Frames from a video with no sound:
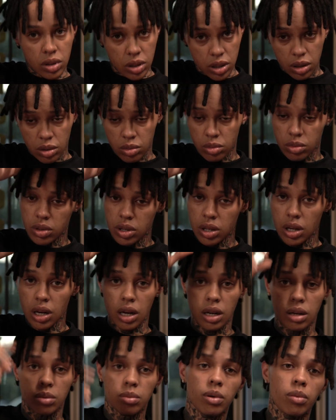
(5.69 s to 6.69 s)
Tell
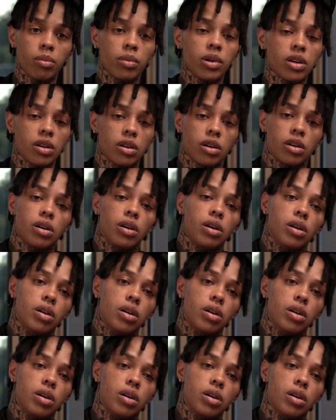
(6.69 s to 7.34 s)
you gotta give me a minute.